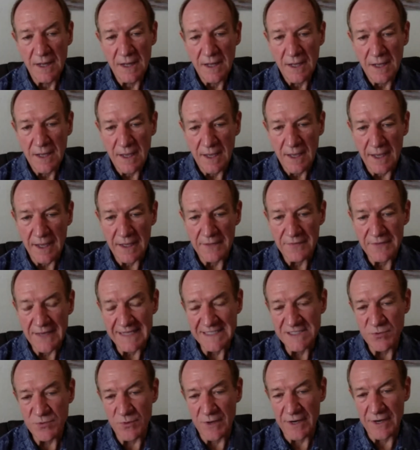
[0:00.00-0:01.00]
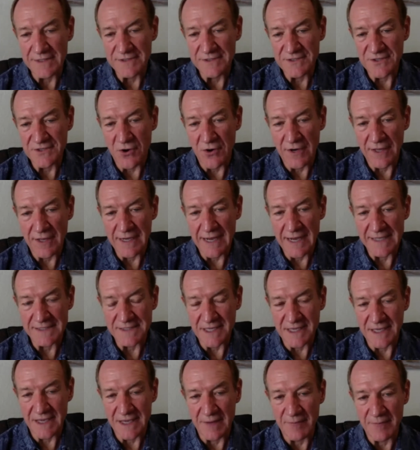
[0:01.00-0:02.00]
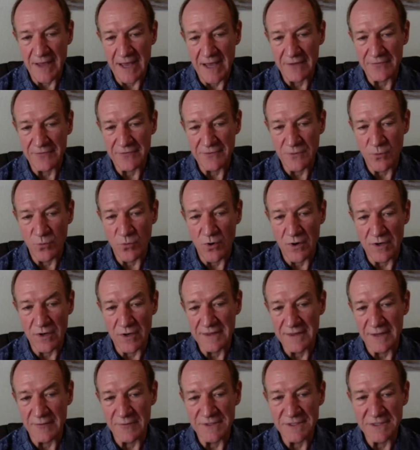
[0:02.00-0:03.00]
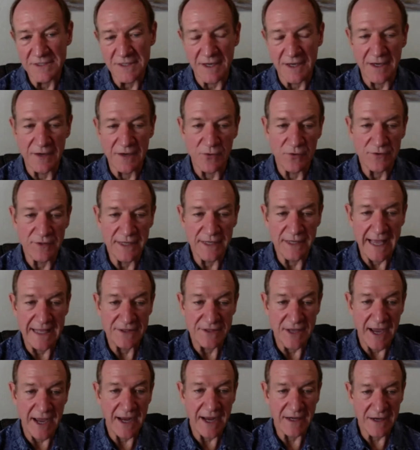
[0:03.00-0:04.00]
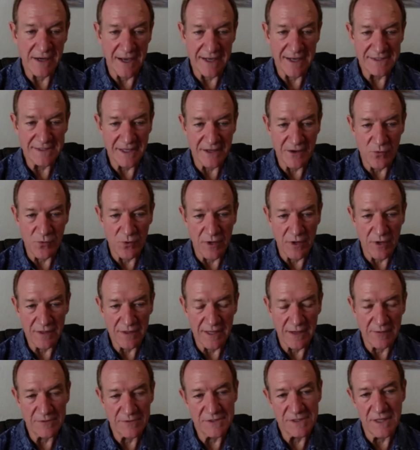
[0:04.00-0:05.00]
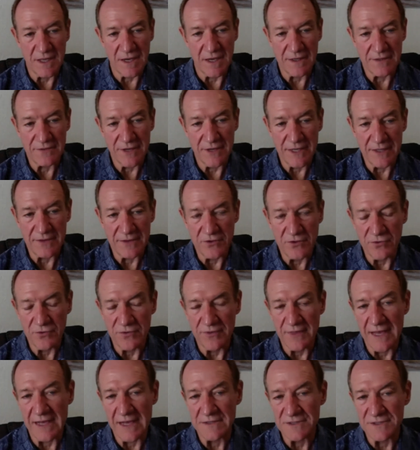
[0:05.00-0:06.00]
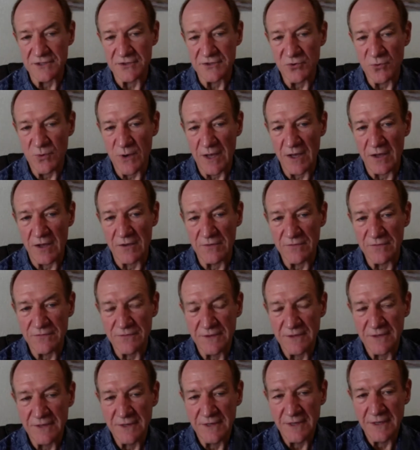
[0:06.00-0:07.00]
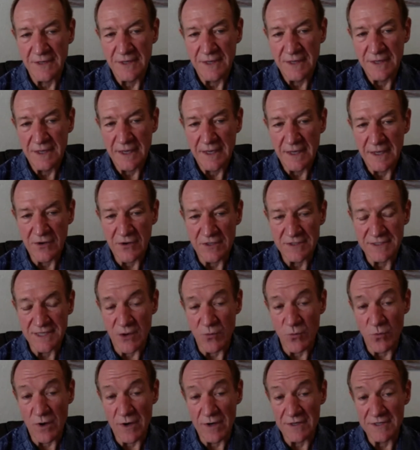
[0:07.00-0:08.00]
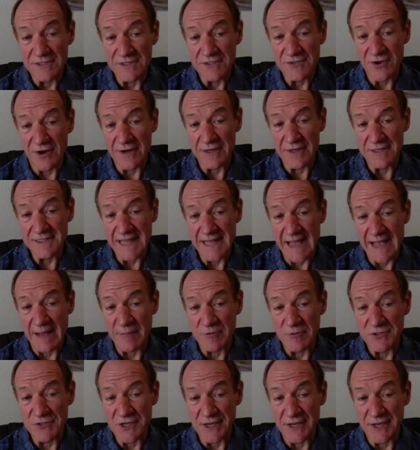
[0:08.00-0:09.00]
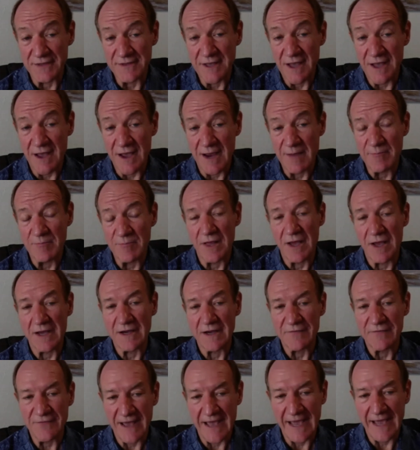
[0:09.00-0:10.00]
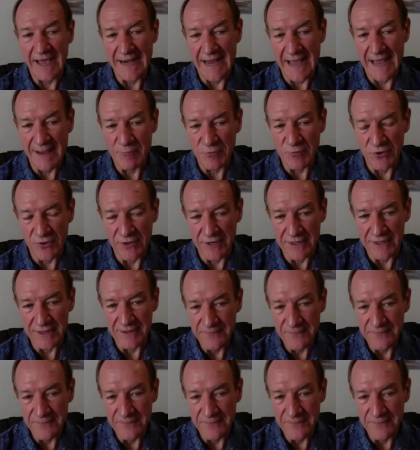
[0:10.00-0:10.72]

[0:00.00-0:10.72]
And that's when I started asking about the work that was done, or the diagnostic work that was done in 2012, because I wanted to start establishing a timeline if I had amyloid.